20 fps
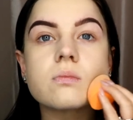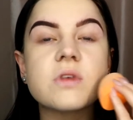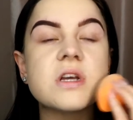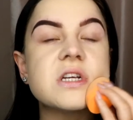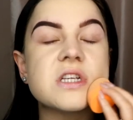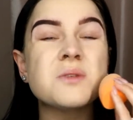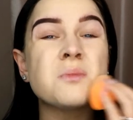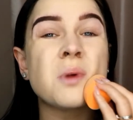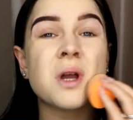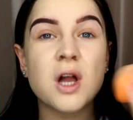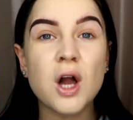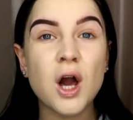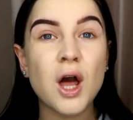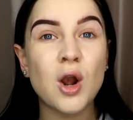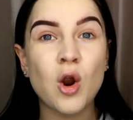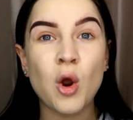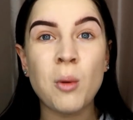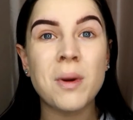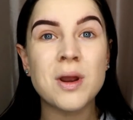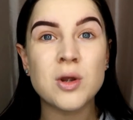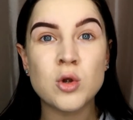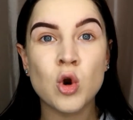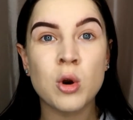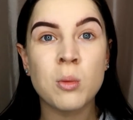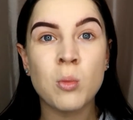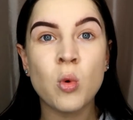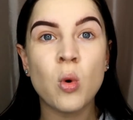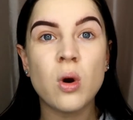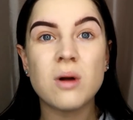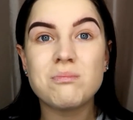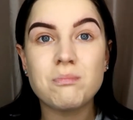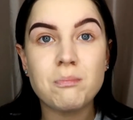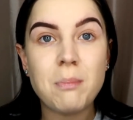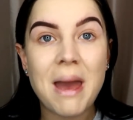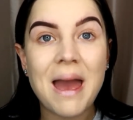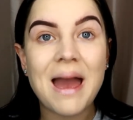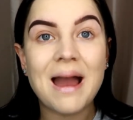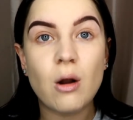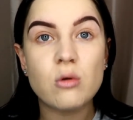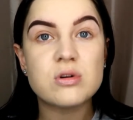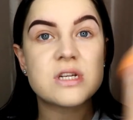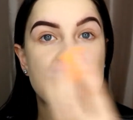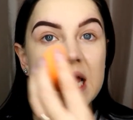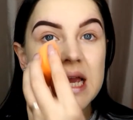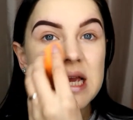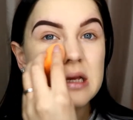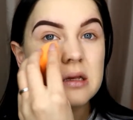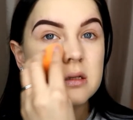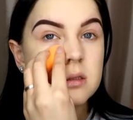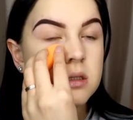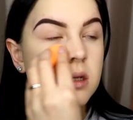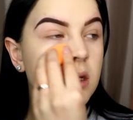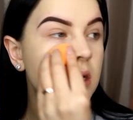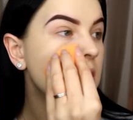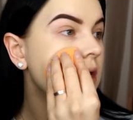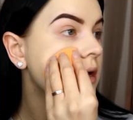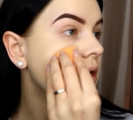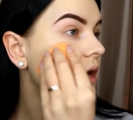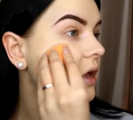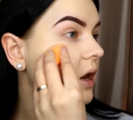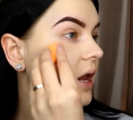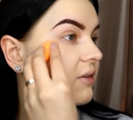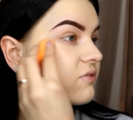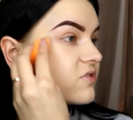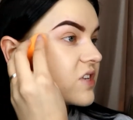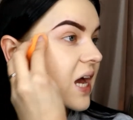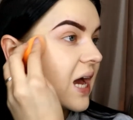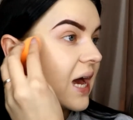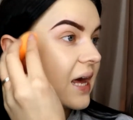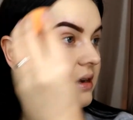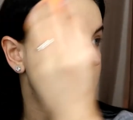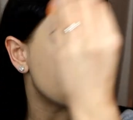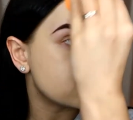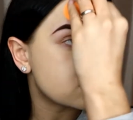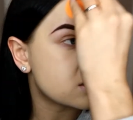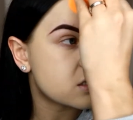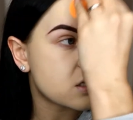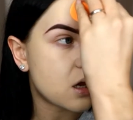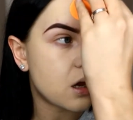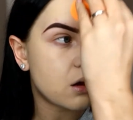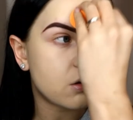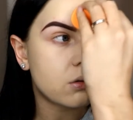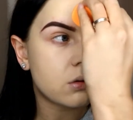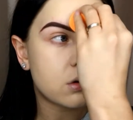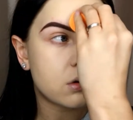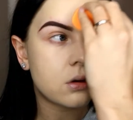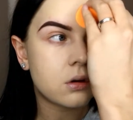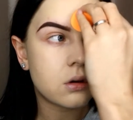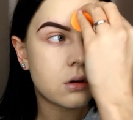This is my colour on my normal pale days. And I have tanned, so...